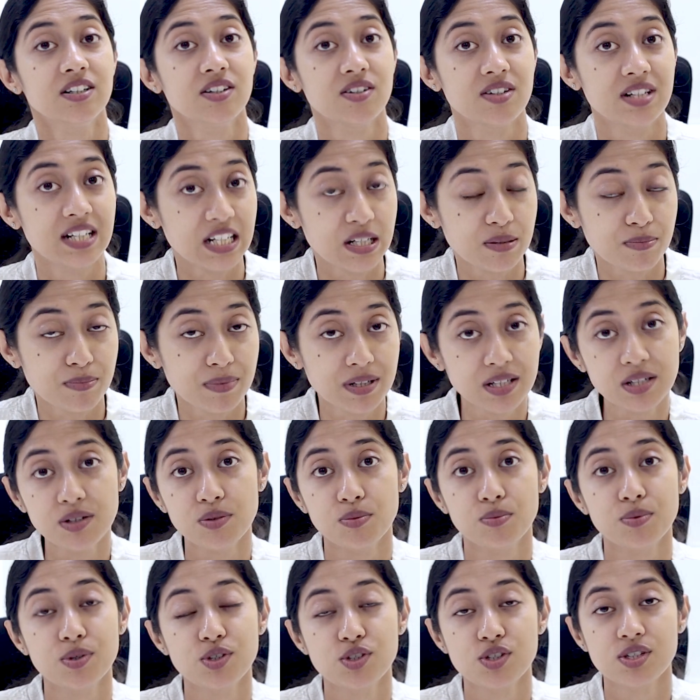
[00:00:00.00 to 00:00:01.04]
a
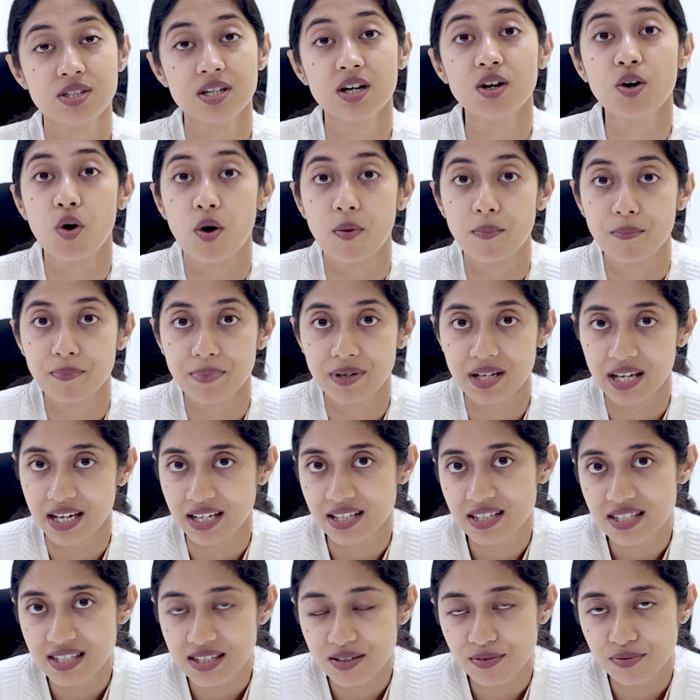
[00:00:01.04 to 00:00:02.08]
treatment which is a
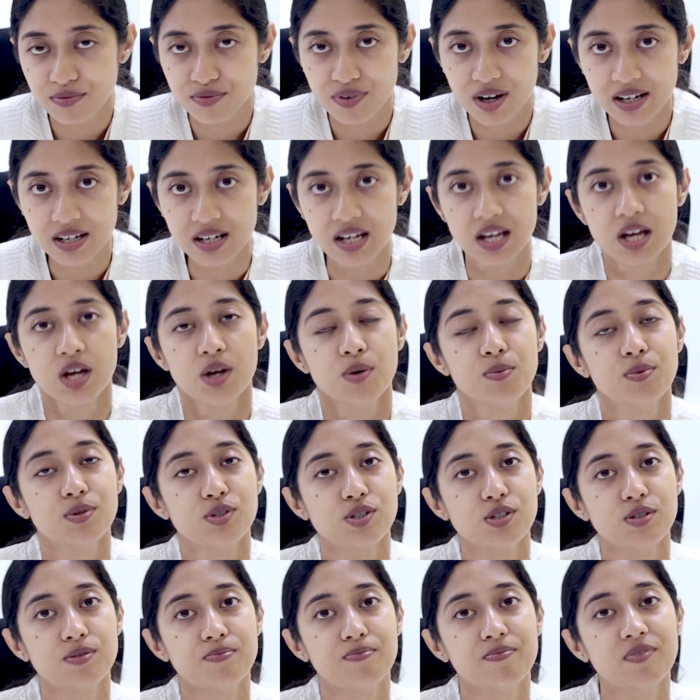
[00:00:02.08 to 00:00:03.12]
comprehensive one
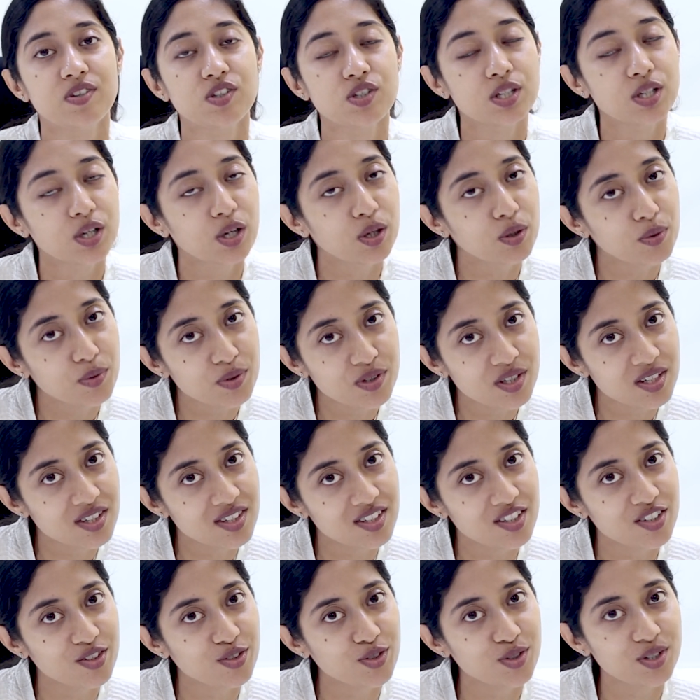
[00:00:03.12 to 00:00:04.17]
which is which includes a
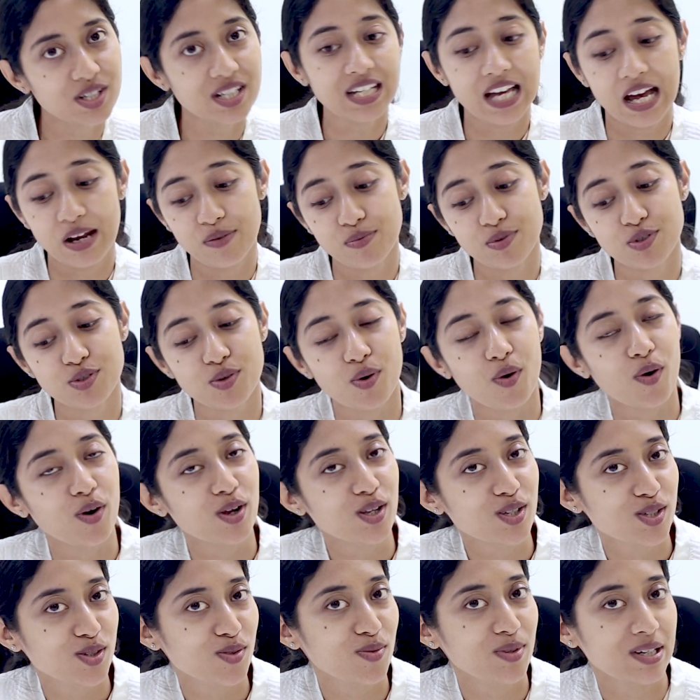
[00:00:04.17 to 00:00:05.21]
surgery and which
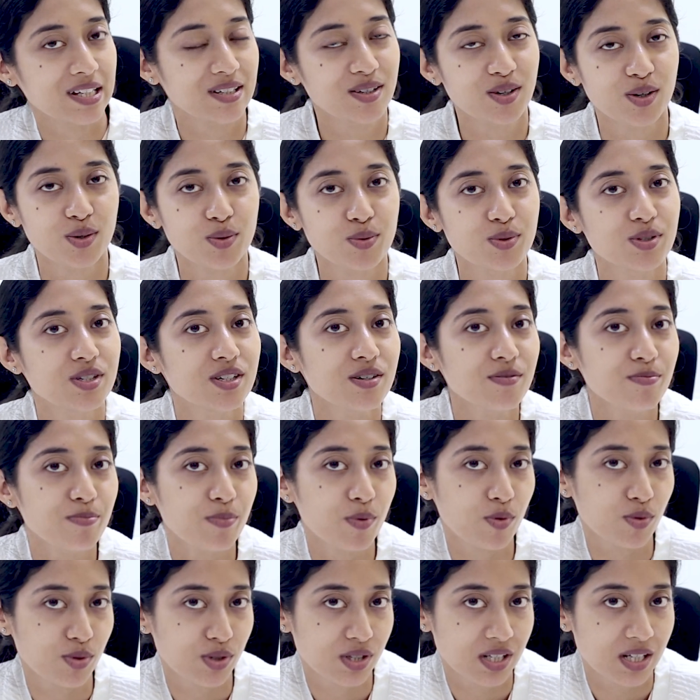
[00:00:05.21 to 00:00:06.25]
also includes a
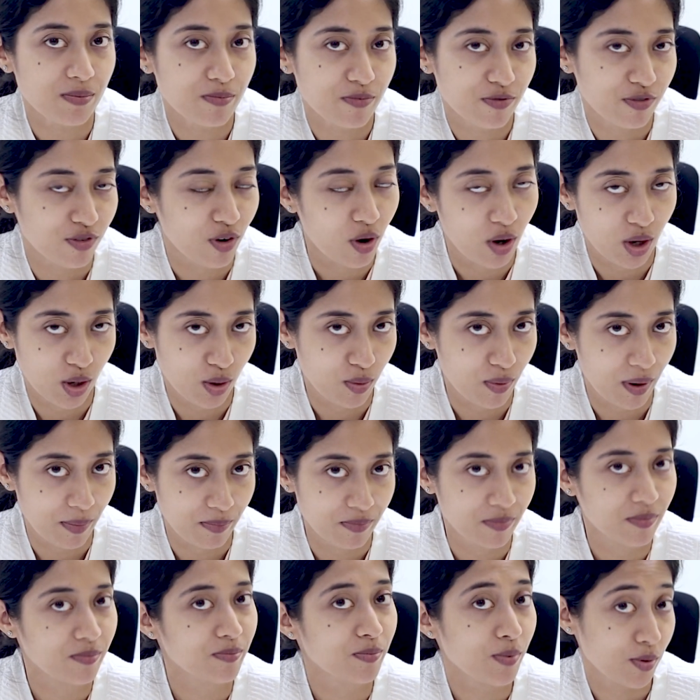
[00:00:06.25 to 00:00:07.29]
post-op follow
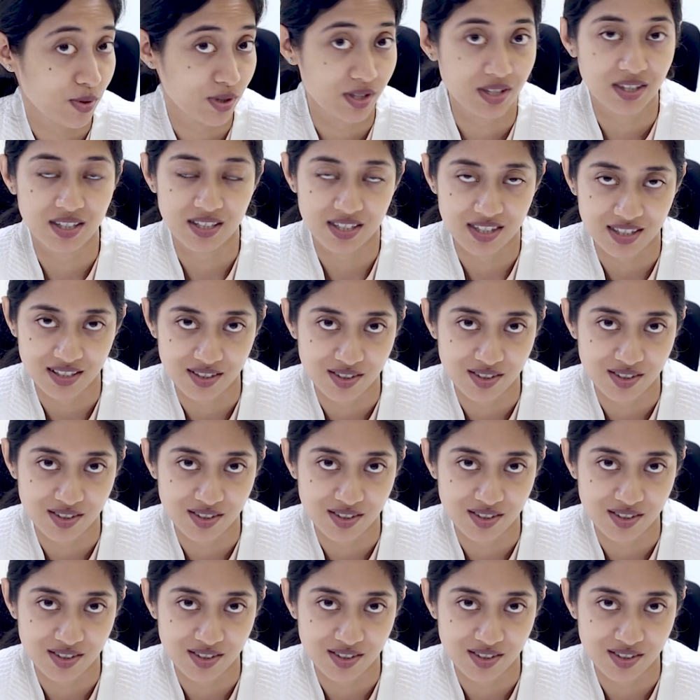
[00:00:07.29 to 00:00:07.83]
up post the